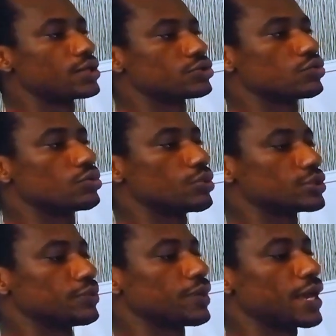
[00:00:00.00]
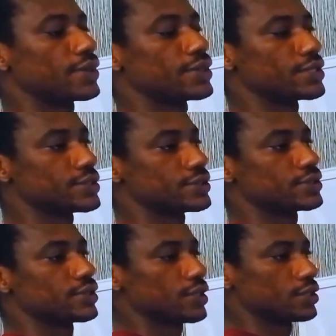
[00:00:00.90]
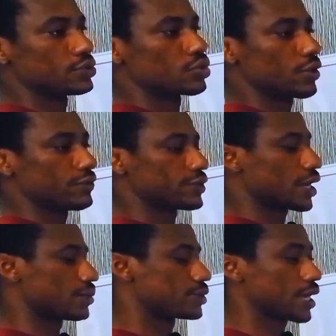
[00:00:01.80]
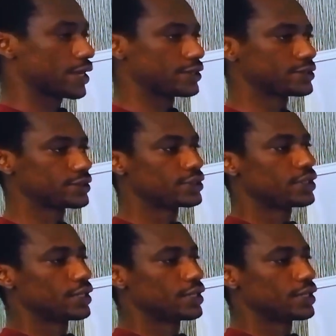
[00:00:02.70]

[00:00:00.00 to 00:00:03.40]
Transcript: So we multiply this 12 times 8